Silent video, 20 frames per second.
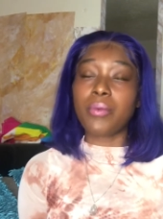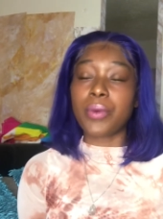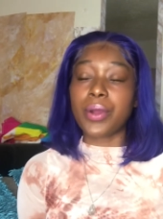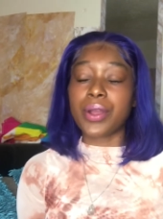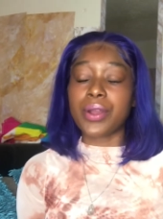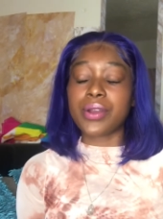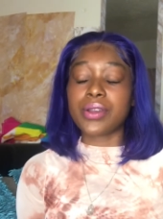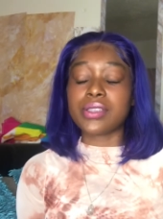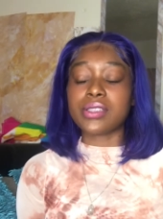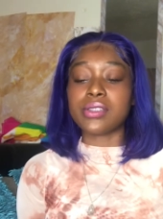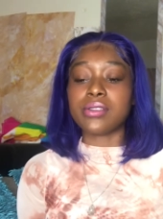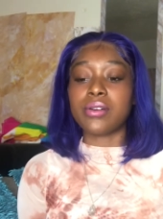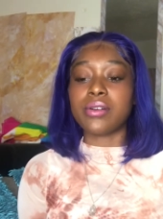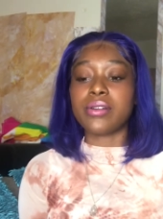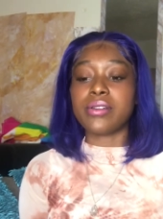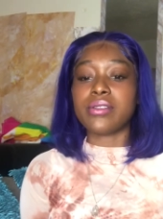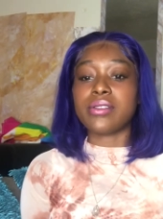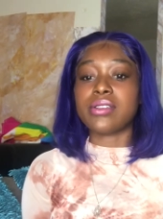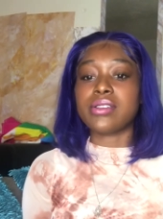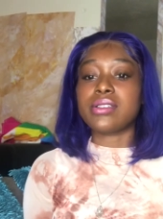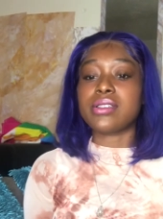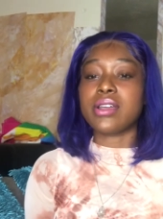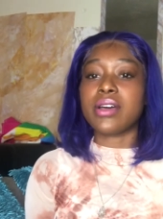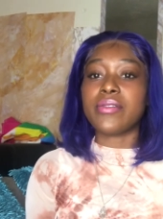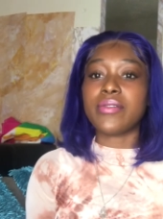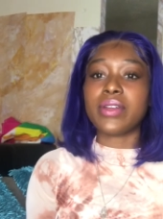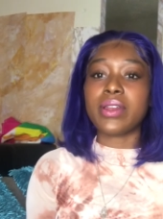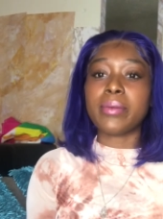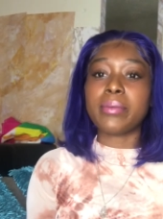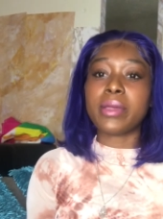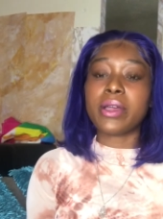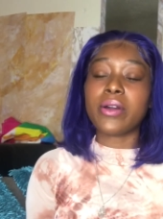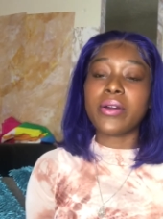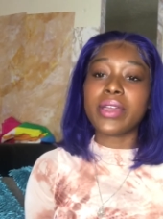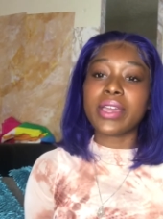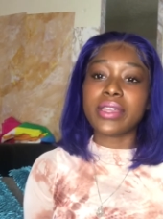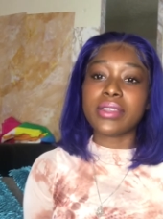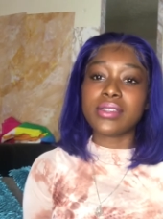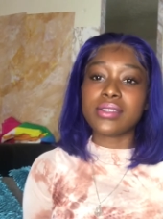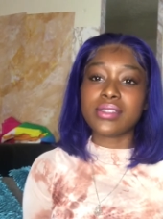works and all of this stuff and I'm like
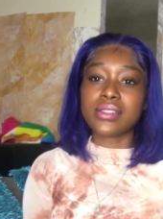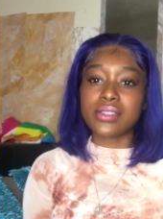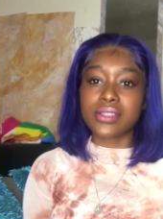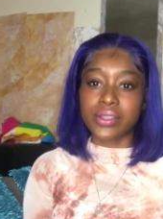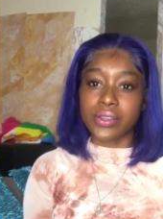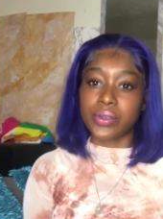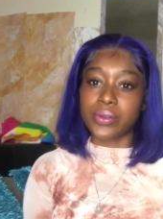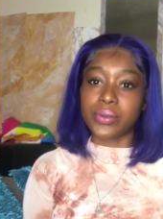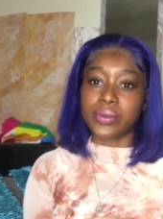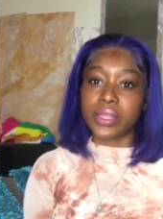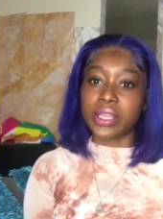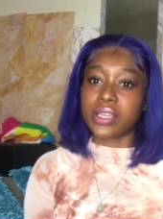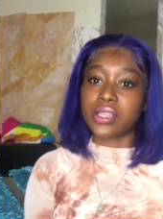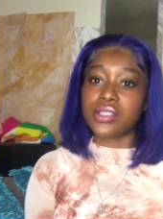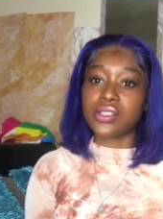okay this is cute like he's